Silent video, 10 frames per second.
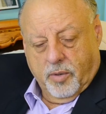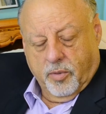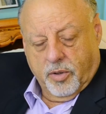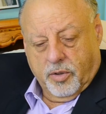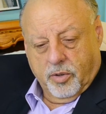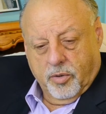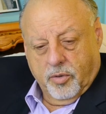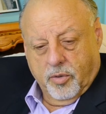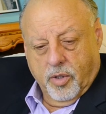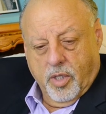would
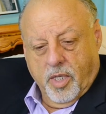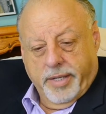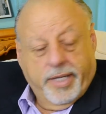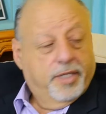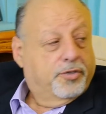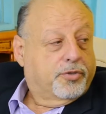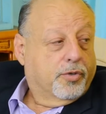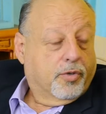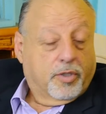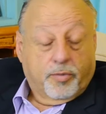do in
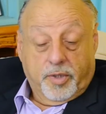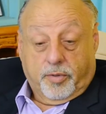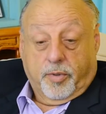stores, which